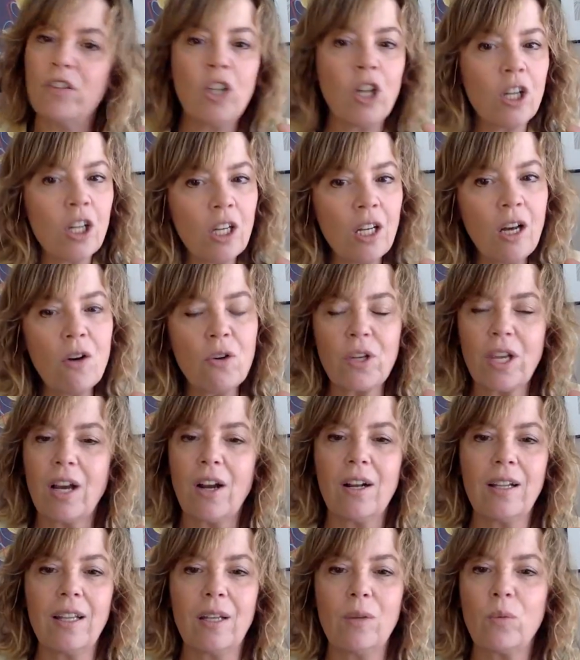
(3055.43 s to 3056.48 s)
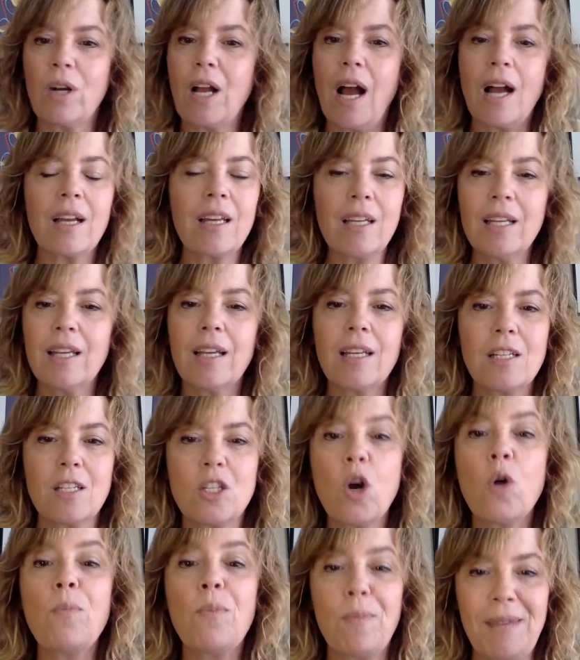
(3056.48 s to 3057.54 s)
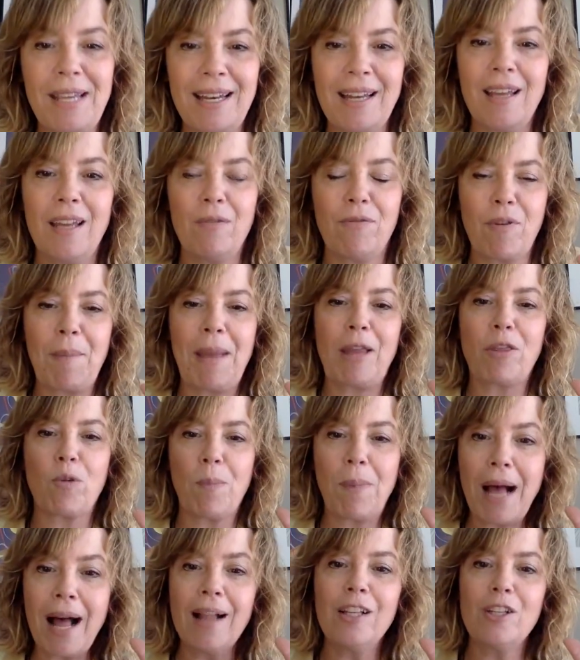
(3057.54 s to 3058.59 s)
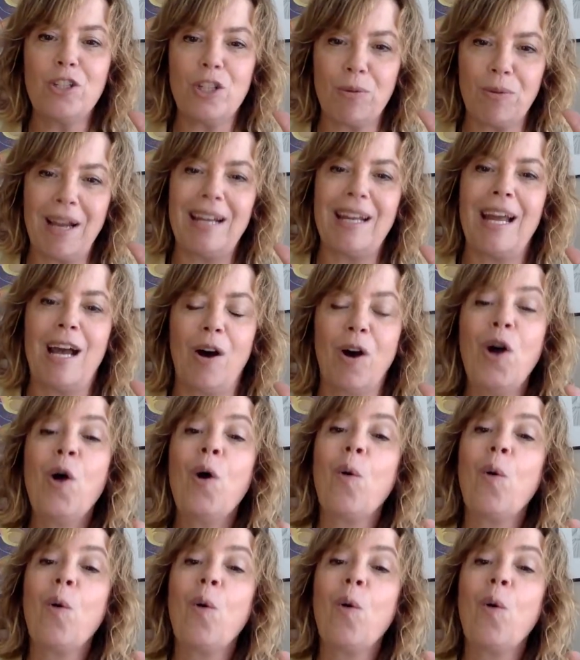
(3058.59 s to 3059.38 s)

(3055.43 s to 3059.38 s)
No, no, no, Carolyn, we're not going to get a dopamine hit from Anthropologie right now.